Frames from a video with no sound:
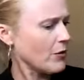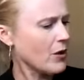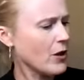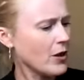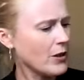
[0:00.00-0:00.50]

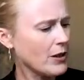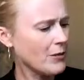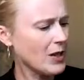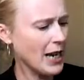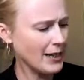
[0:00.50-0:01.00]
Or
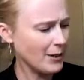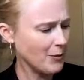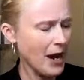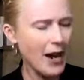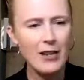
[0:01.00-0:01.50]
some text
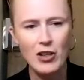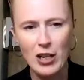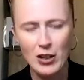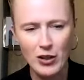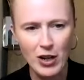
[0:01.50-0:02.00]
by
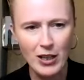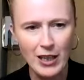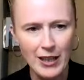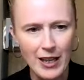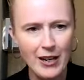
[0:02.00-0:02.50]
Jane Goodall
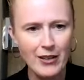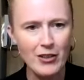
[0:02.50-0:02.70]
in there?